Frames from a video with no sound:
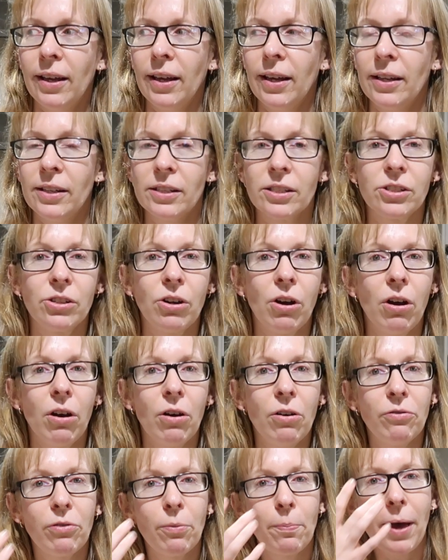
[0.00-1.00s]

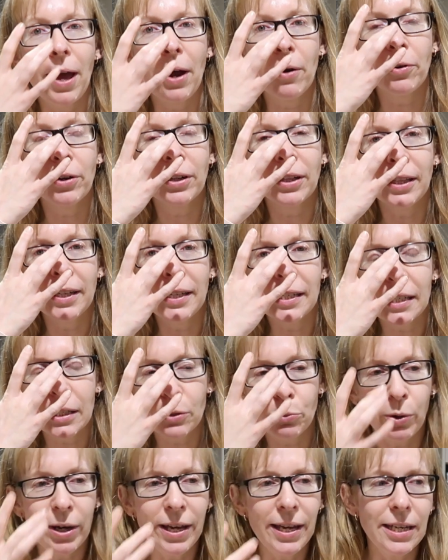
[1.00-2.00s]
overpoweringly
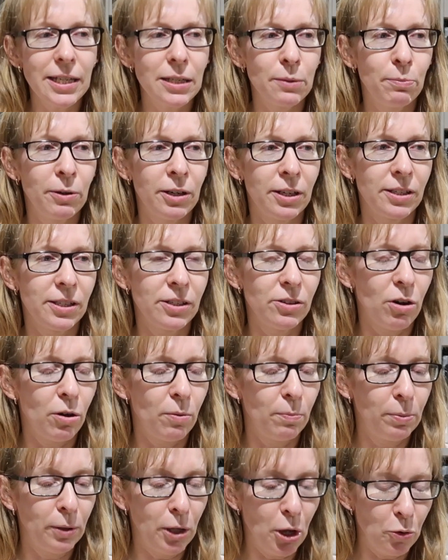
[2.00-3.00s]
sweet, but it's
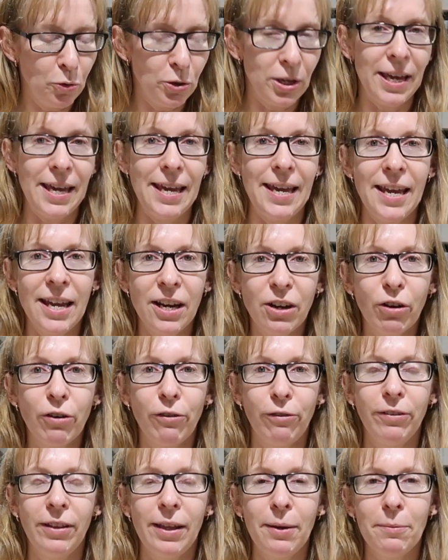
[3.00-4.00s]
not blow your head
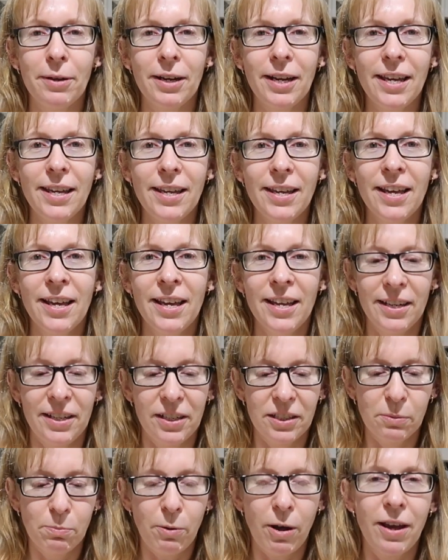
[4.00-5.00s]
off lemony,
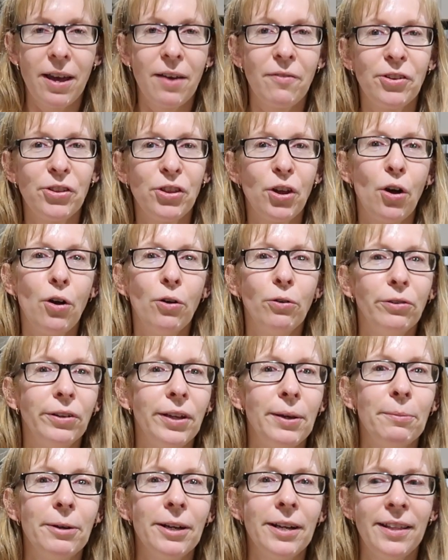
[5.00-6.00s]
despite having the whole
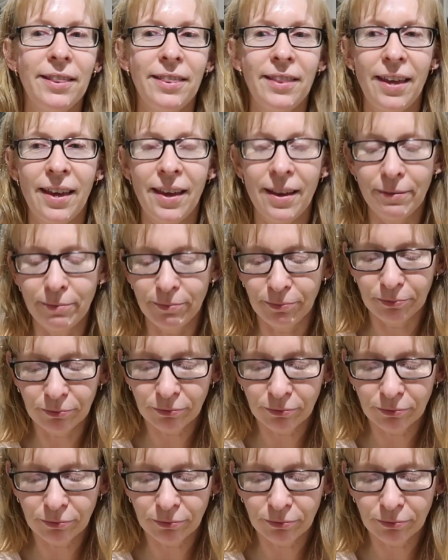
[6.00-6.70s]
lemon in there.